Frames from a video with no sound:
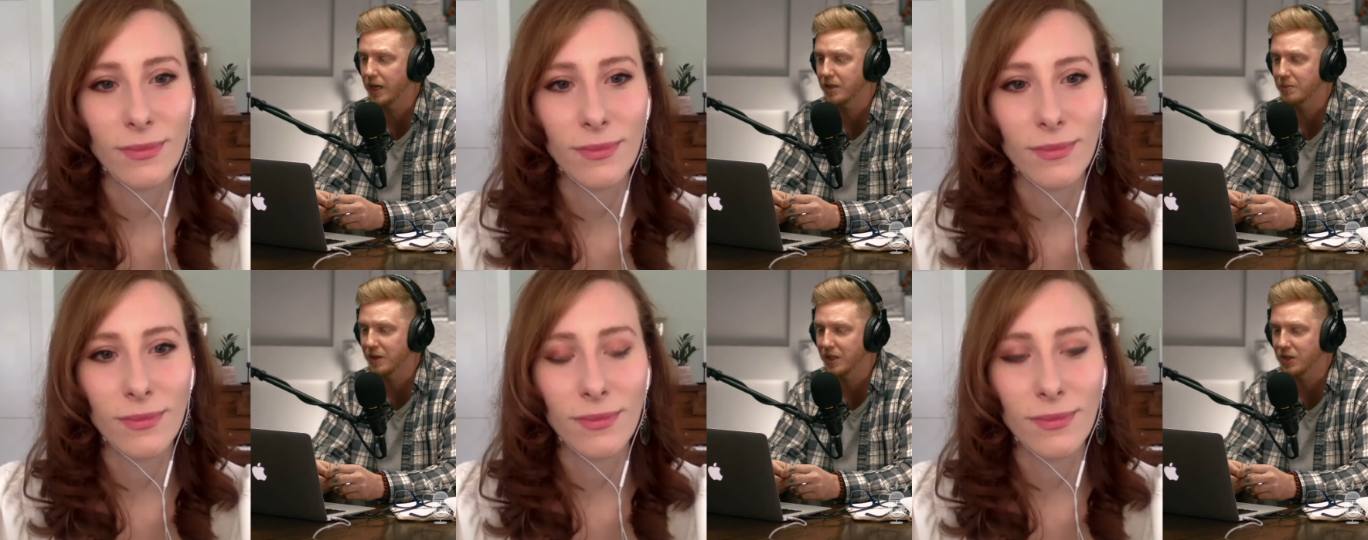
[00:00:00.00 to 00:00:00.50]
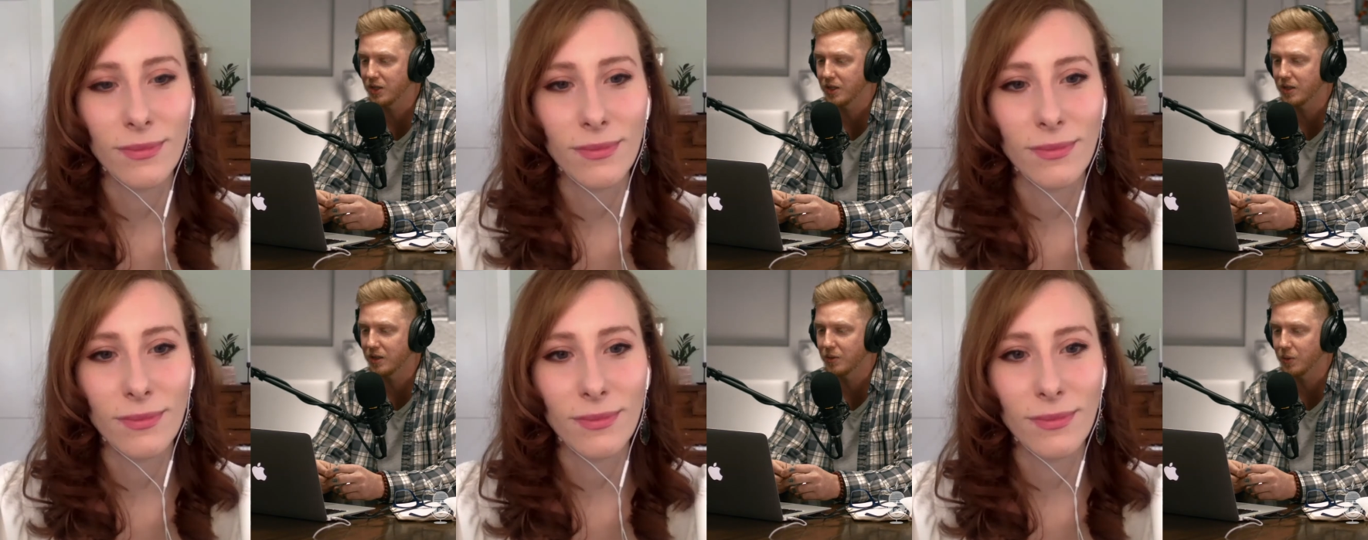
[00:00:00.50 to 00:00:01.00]

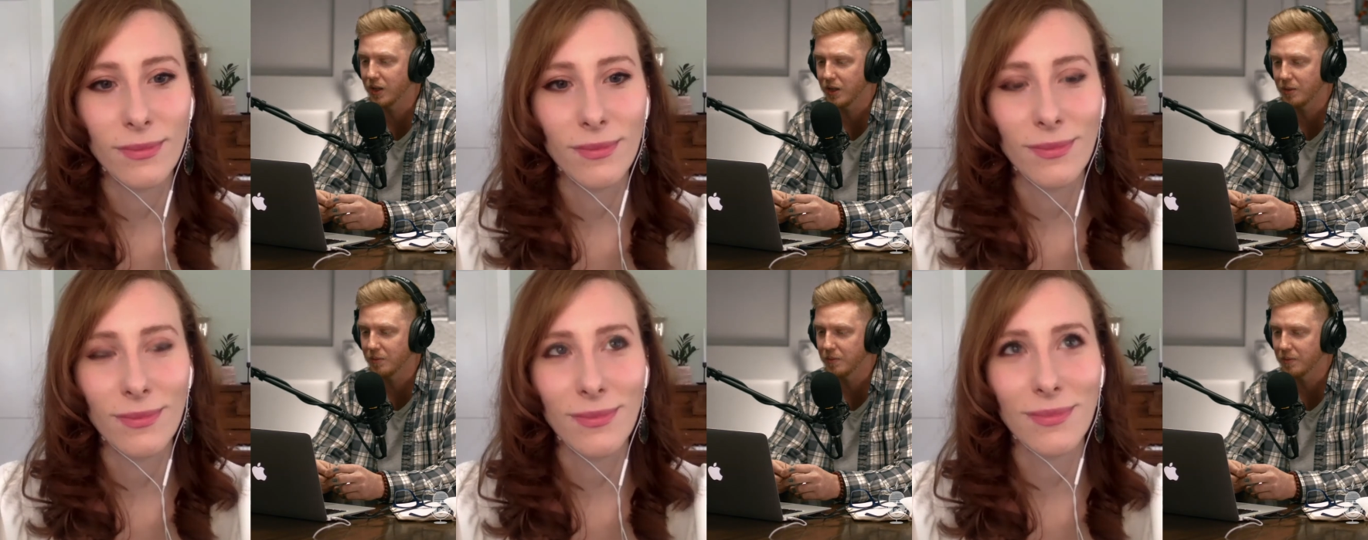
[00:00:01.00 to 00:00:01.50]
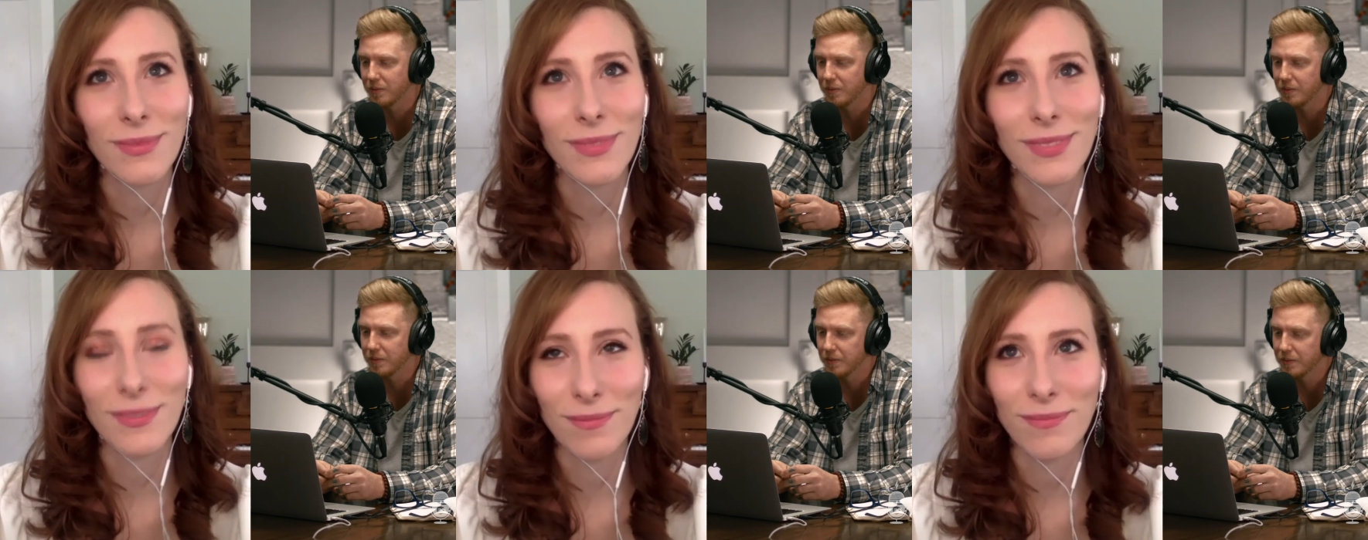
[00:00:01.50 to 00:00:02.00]
Speaker 1: expedition with him?
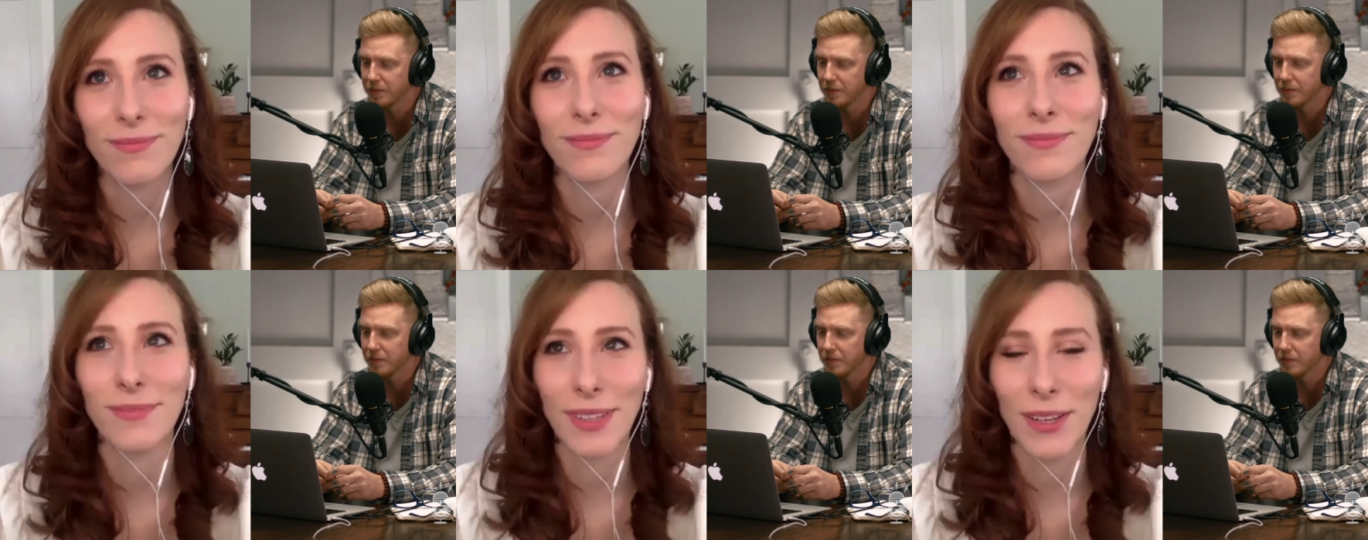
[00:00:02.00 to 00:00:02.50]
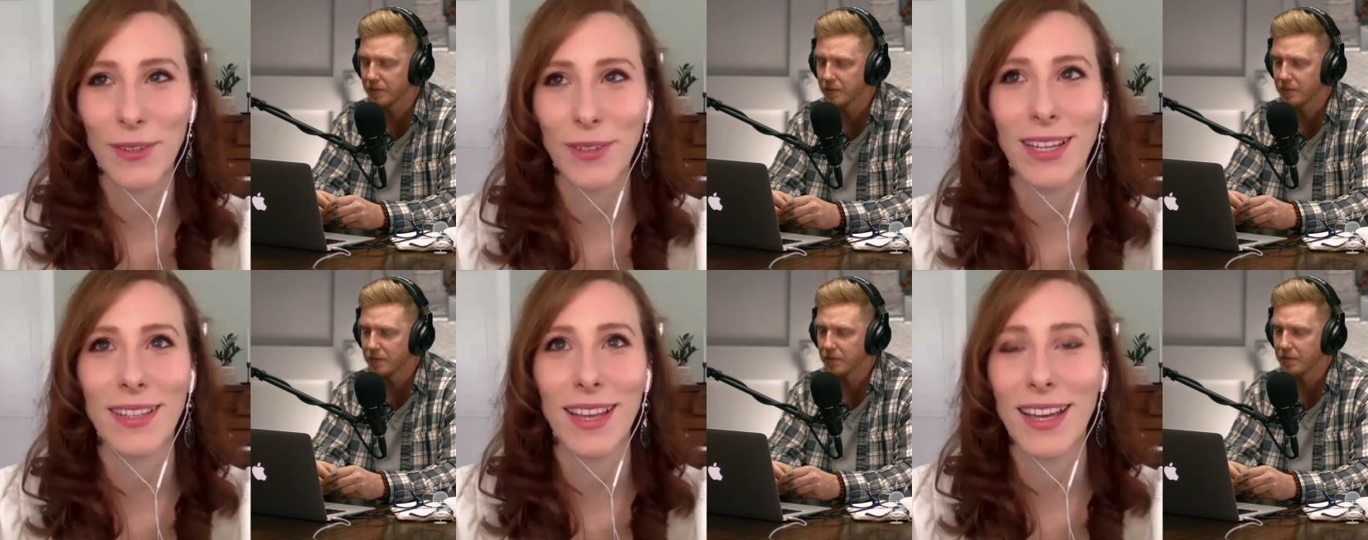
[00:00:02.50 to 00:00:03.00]
Speaker 2: Mm,
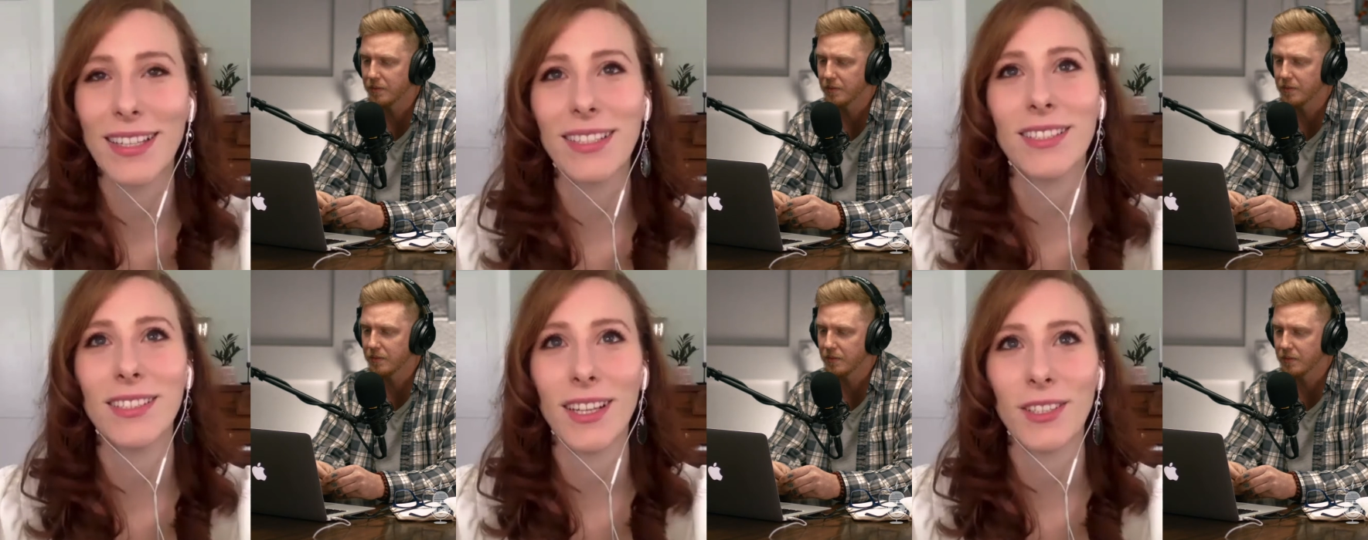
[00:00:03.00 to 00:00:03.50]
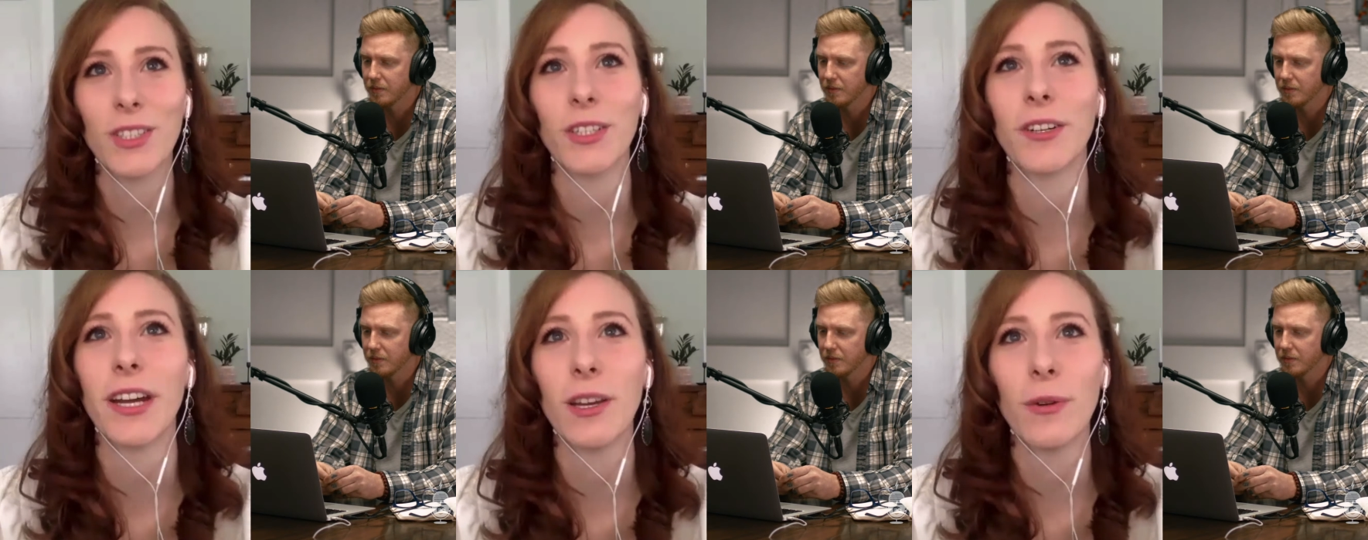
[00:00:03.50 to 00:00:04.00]
okay, that is such a
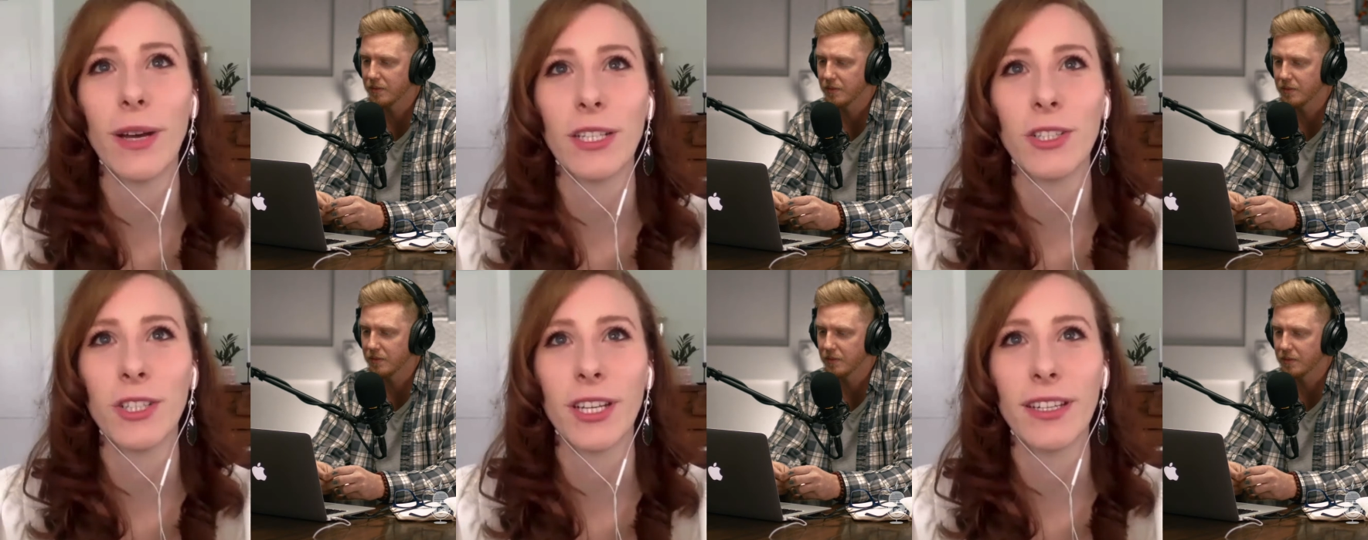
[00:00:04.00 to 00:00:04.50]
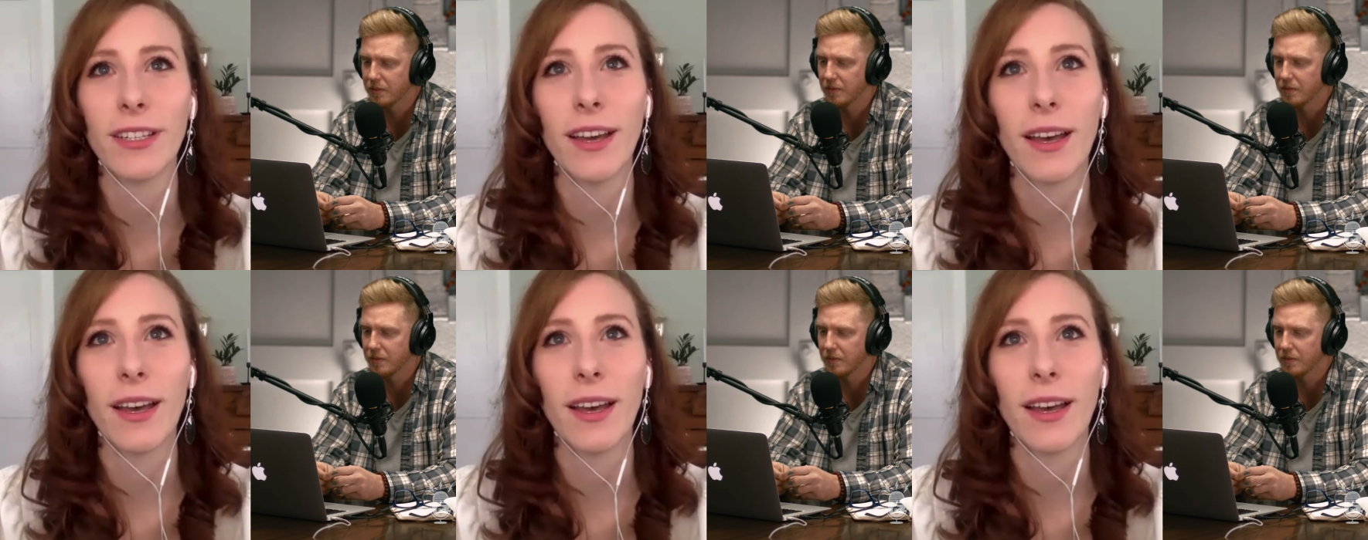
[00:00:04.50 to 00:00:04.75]
great question.